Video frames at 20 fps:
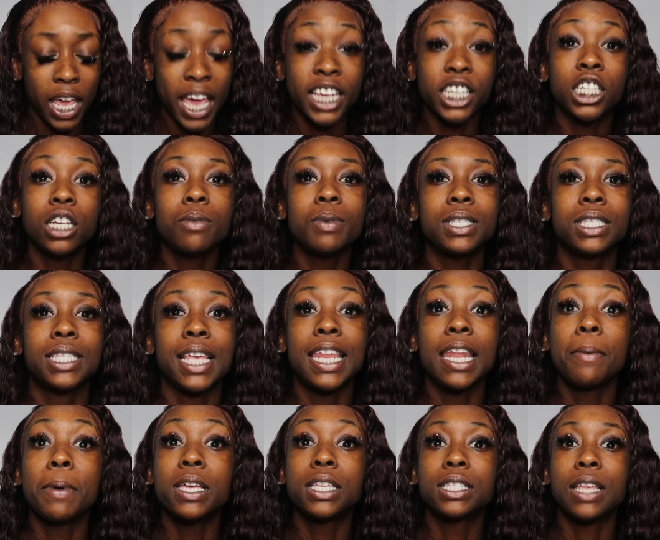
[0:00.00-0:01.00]
and she was
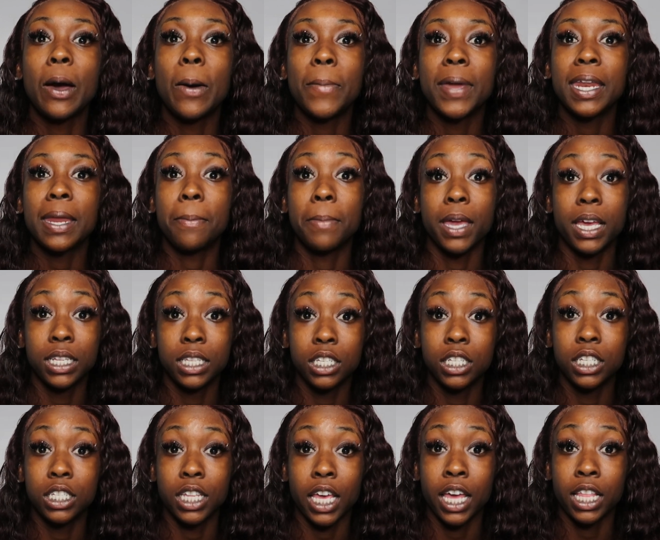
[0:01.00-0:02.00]
sending me so many
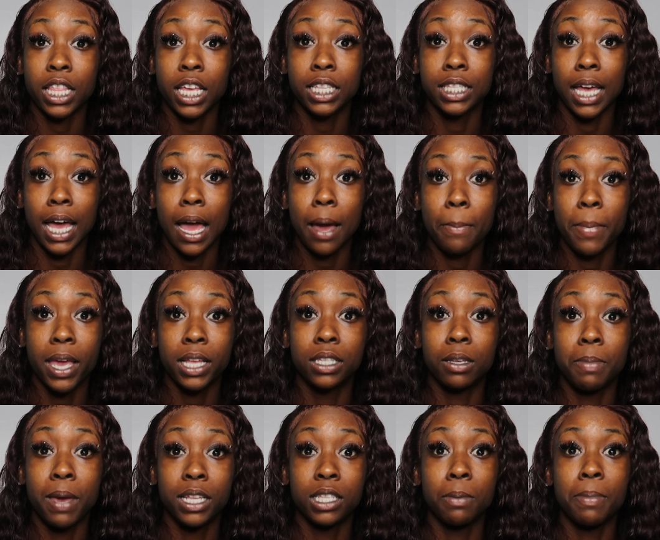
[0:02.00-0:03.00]
messages at that time back
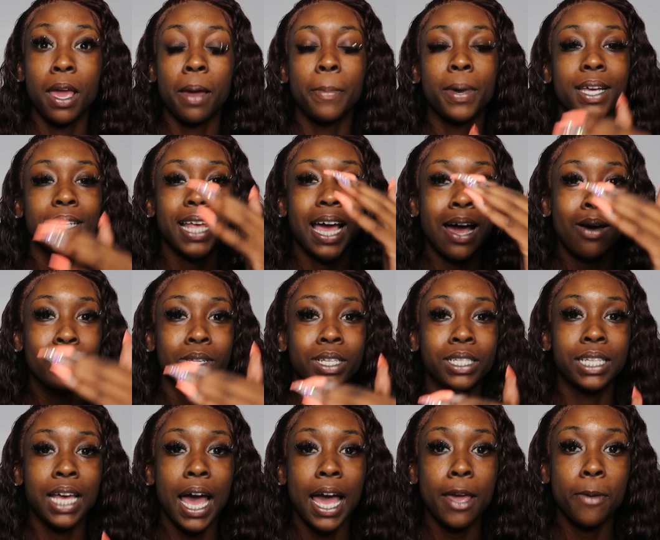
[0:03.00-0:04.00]
to back to back because i was
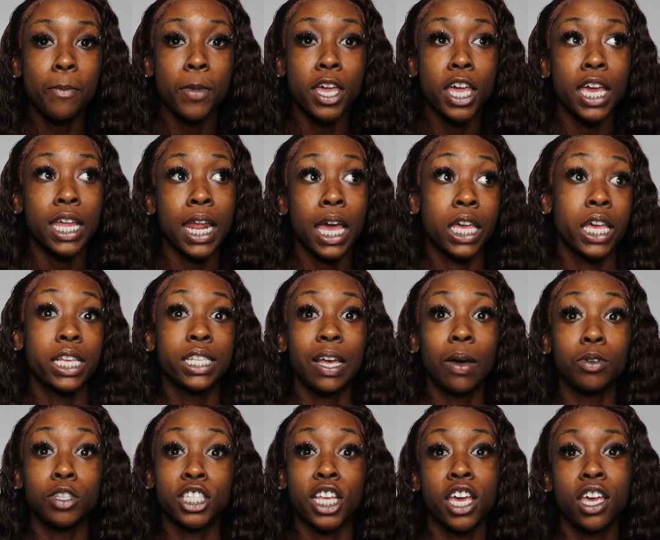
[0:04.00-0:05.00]
typing and i guess i
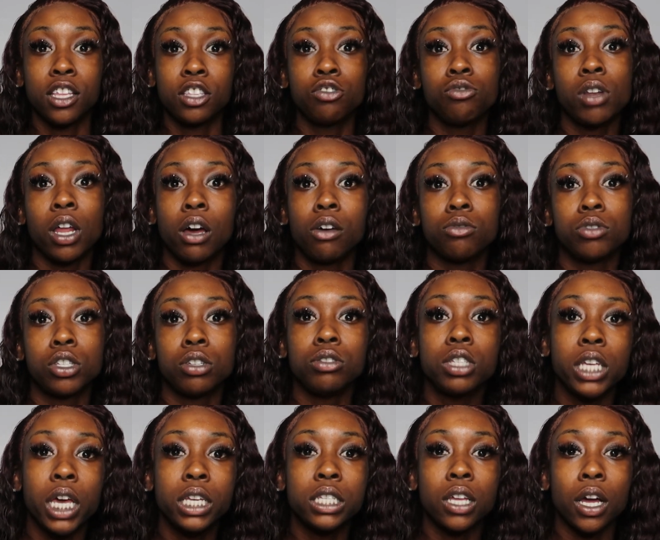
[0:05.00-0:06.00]
was taking too long to
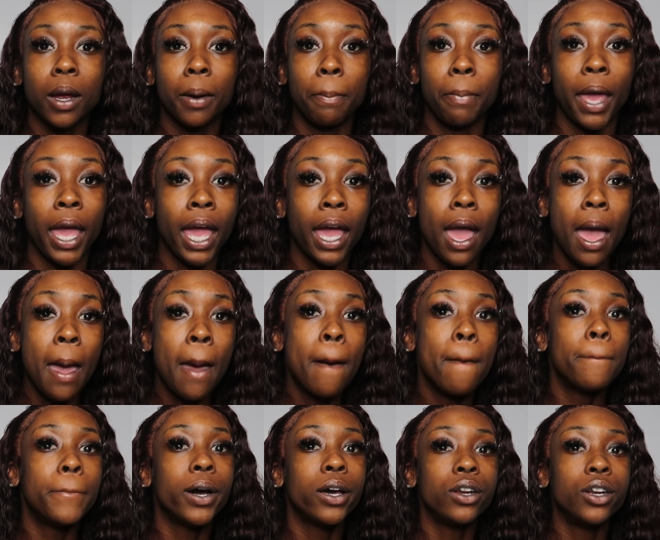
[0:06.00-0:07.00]
text her back
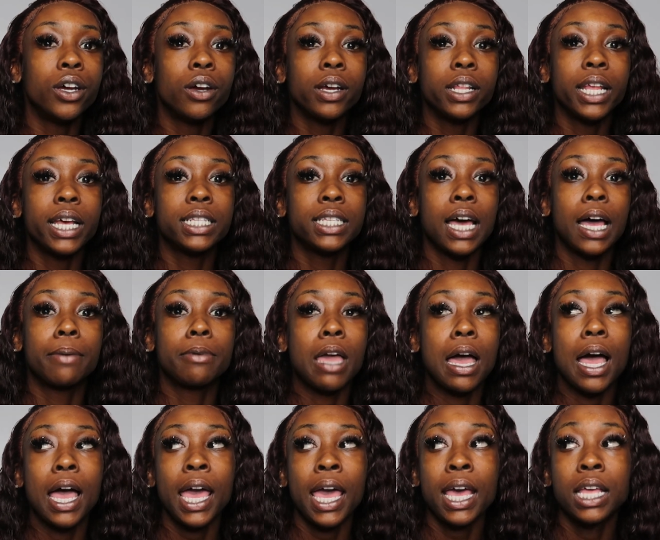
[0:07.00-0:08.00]
but during that time
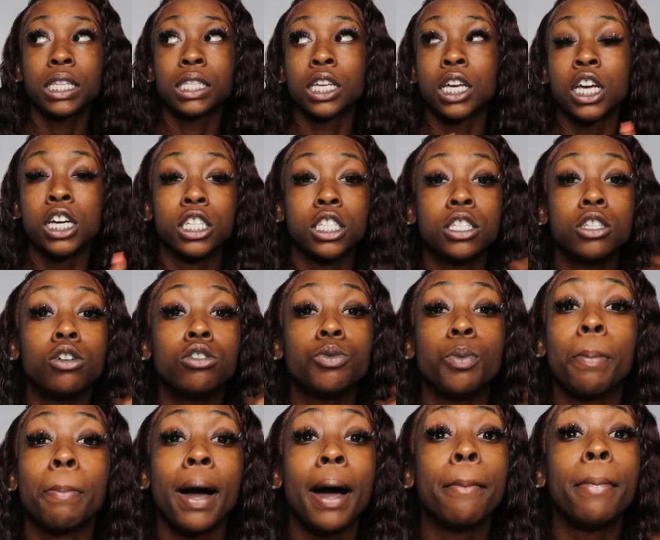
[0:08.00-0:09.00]
y'all i had to consult
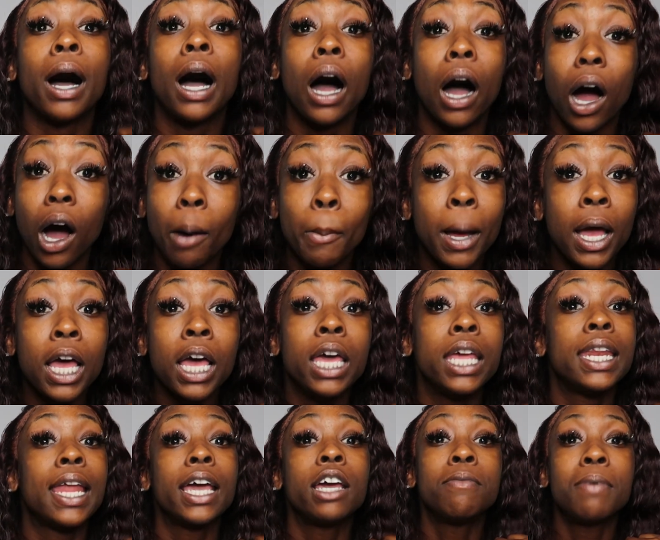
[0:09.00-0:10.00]
with my mom
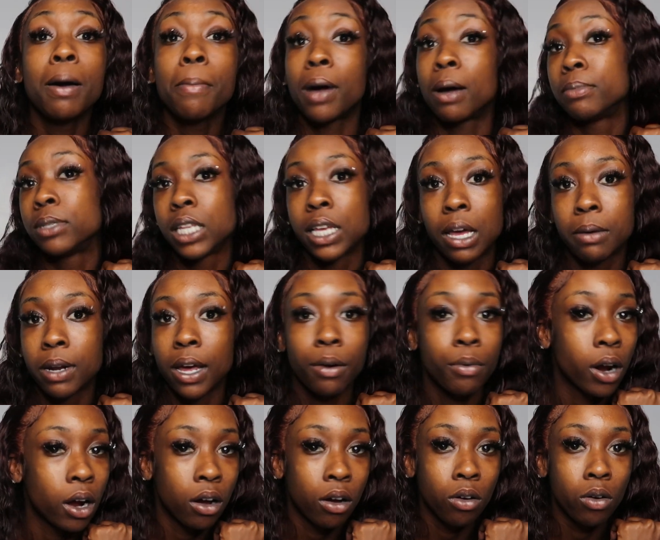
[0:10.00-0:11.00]
now if my mom say i'm not
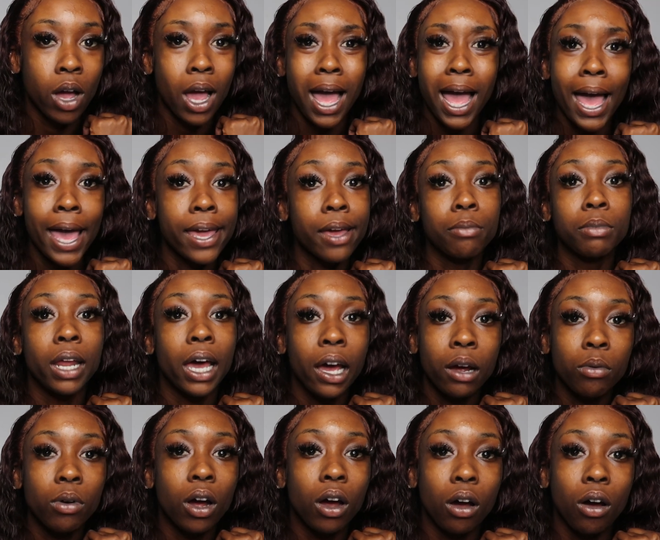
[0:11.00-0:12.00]
wrong i am
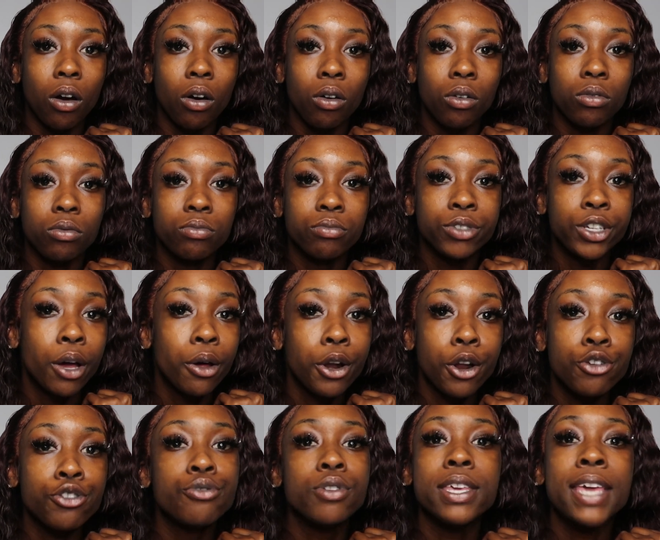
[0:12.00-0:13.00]
not wrong
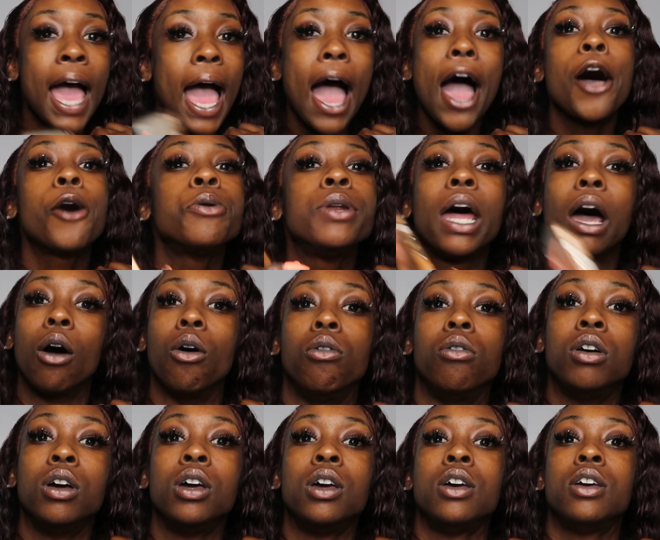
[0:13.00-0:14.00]
you, you y'all know